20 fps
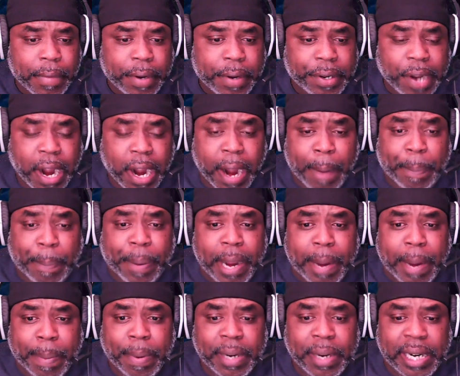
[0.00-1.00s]
There are
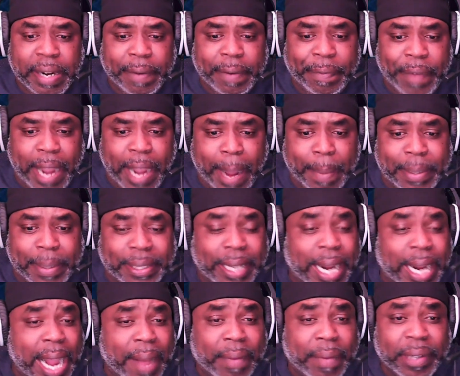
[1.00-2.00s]
people in families that
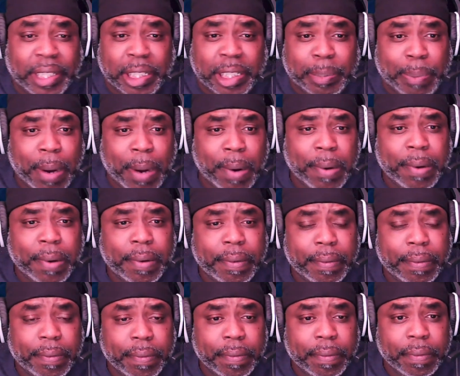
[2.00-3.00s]
haven't spoke
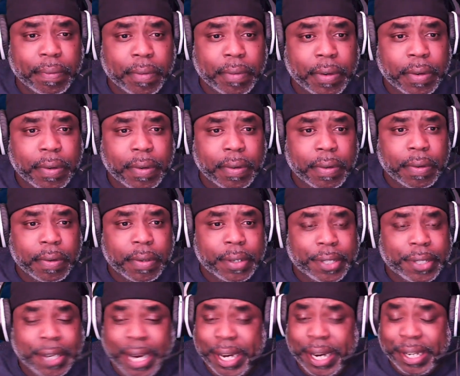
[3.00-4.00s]
to
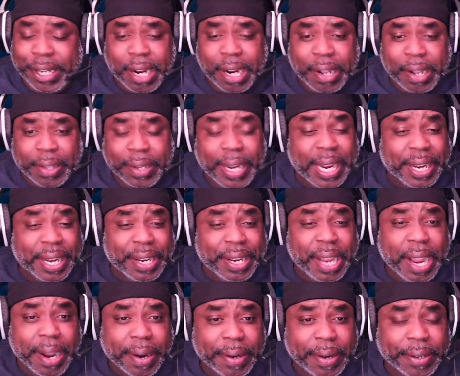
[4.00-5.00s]
each other in
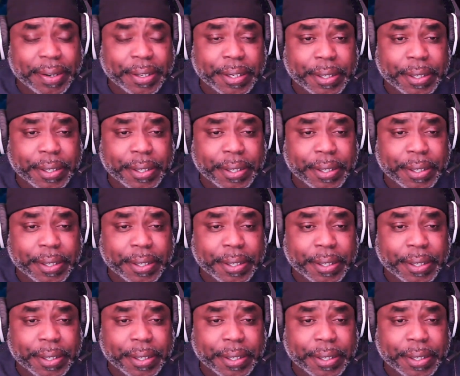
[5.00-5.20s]
years,